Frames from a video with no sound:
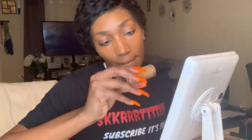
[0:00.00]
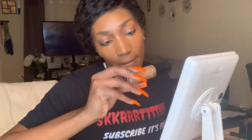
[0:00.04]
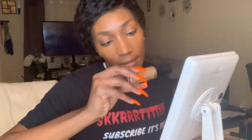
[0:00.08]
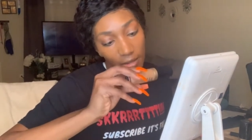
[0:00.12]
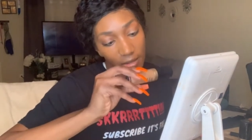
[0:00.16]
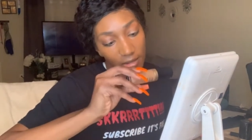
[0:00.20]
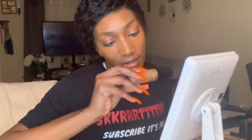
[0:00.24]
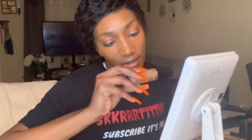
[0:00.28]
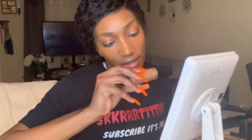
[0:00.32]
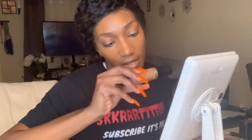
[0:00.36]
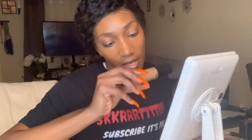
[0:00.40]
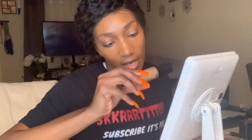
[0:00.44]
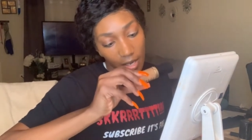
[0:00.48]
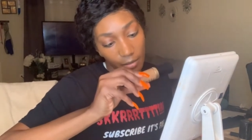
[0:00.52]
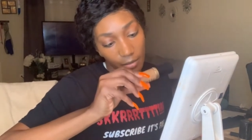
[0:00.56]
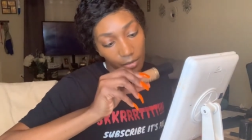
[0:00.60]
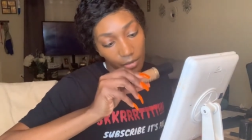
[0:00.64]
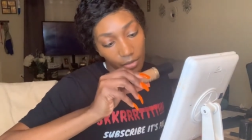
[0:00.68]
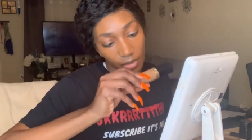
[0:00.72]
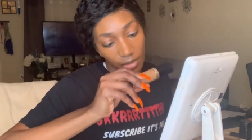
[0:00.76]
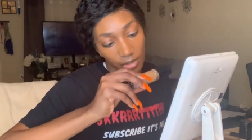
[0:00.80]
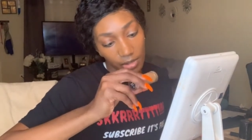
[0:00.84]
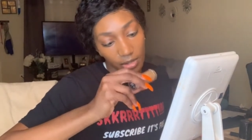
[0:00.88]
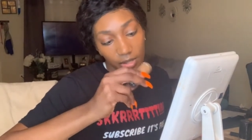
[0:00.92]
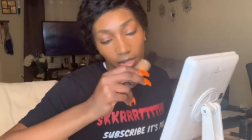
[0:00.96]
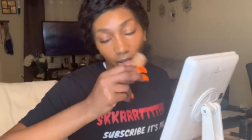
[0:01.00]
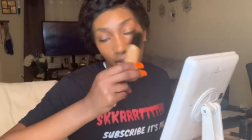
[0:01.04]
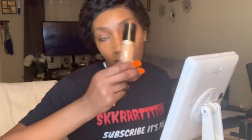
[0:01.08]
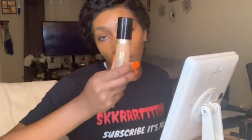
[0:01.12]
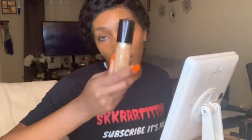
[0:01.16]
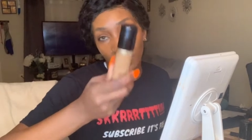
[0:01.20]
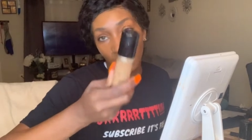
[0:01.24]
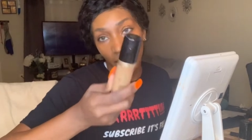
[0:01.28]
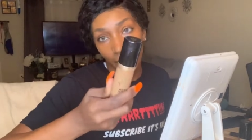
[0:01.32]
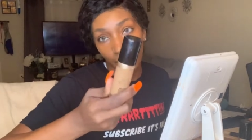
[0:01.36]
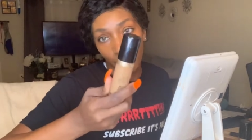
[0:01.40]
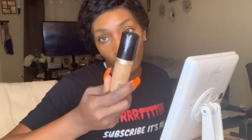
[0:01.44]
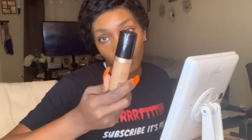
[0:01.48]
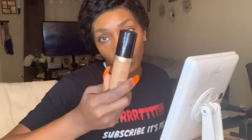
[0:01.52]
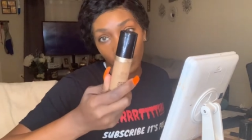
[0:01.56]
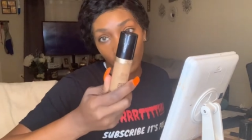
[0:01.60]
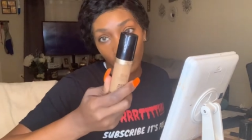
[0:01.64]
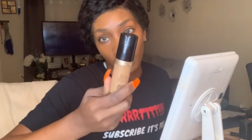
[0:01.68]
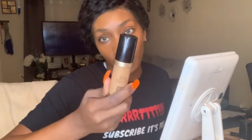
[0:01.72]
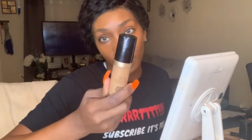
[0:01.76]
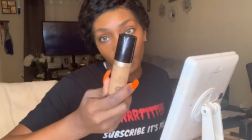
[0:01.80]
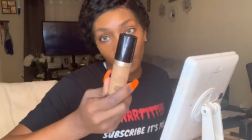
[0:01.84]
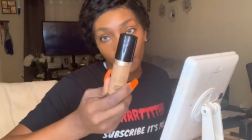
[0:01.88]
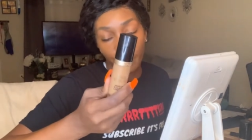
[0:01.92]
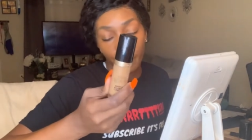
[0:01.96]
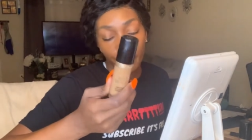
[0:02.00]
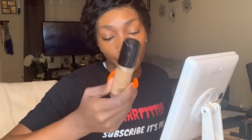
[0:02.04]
This is called Born This Yeah, it's called Born This Way.